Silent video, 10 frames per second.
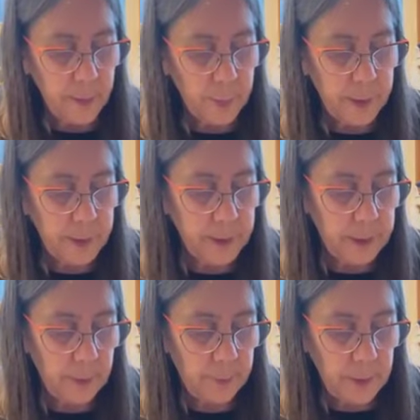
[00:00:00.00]
And we're going to
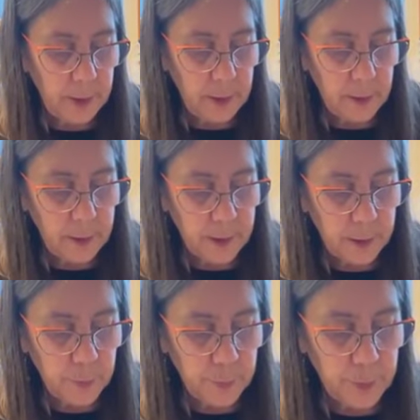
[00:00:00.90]
dip in
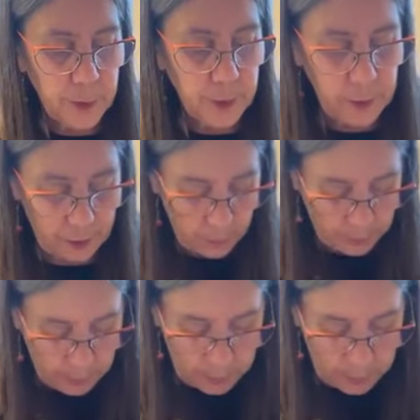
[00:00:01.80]
this brush and we're